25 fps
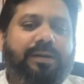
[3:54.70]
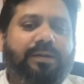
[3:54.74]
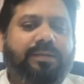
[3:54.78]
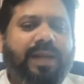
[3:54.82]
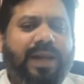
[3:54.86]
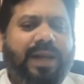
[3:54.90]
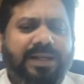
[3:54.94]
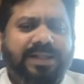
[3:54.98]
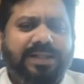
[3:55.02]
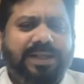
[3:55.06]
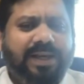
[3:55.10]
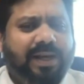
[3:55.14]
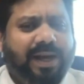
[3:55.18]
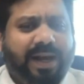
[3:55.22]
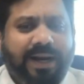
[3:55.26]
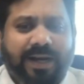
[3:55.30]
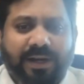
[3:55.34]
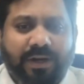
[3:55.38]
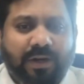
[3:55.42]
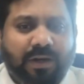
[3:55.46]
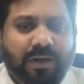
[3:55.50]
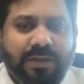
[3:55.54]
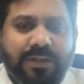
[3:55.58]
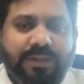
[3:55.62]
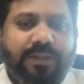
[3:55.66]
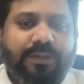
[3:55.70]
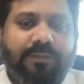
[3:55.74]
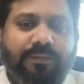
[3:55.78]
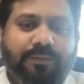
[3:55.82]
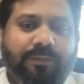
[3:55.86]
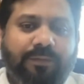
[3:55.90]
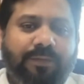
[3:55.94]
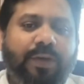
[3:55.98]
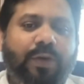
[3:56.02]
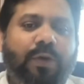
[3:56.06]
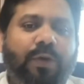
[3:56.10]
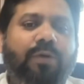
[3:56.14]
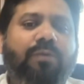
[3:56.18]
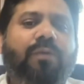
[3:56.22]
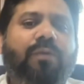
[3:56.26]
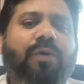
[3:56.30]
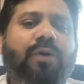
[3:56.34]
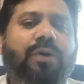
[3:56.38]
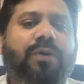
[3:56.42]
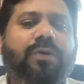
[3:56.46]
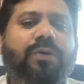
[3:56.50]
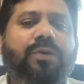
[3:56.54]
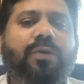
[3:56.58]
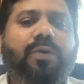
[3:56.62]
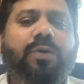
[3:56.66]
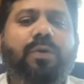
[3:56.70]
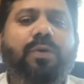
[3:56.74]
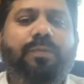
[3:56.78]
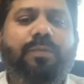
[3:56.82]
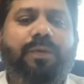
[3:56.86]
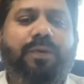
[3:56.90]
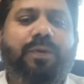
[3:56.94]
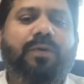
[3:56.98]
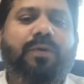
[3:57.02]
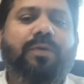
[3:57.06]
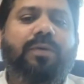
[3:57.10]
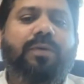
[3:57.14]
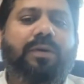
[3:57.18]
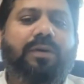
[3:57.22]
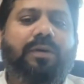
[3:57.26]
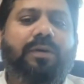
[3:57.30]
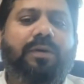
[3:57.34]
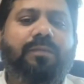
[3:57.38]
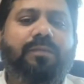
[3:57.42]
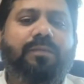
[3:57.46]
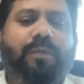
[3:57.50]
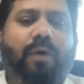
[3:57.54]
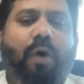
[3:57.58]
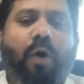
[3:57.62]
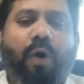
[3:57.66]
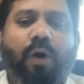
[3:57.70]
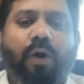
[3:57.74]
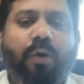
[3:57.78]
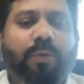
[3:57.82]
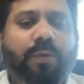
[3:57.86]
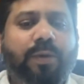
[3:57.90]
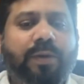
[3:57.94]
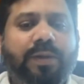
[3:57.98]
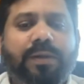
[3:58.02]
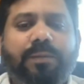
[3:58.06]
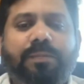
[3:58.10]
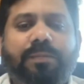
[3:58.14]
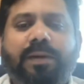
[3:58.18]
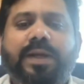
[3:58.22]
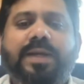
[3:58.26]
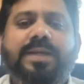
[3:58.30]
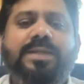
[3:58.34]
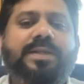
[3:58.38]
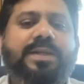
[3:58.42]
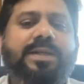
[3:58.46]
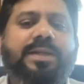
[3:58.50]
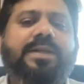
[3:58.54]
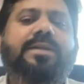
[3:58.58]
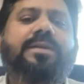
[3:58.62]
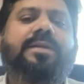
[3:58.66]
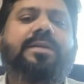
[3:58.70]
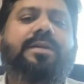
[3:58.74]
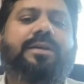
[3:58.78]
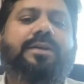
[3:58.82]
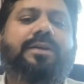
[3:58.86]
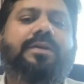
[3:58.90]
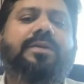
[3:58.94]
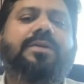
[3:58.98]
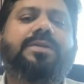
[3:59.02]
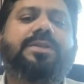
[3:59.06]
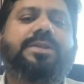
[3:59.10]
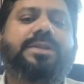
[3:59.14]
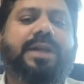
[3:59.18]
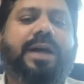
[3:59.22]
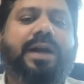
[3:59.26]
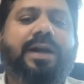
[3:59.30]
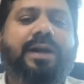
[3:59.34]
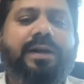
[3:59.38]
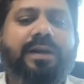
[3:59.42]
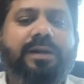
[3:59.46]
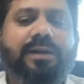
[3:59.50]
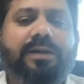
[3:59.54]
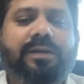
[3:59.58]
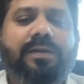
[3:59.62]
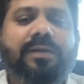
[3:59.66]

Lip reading: That's our ideology. We don't want to go all over the place and start